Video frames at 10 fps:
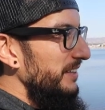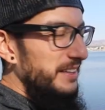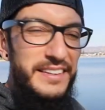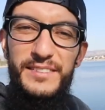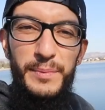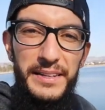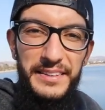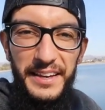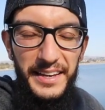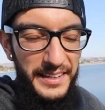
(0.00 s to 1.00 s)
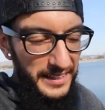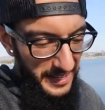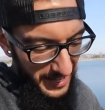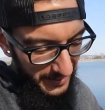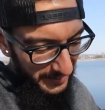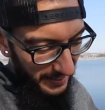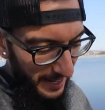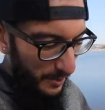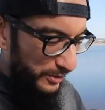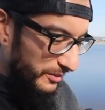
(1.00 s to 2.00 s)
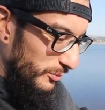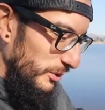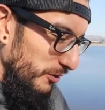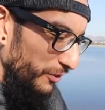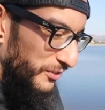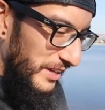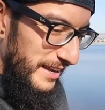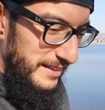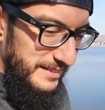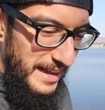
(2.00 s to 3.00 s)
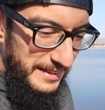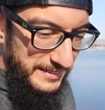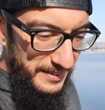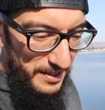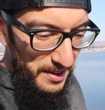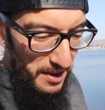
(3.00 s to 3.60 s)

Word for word: It is Monday, and today was just one of those days that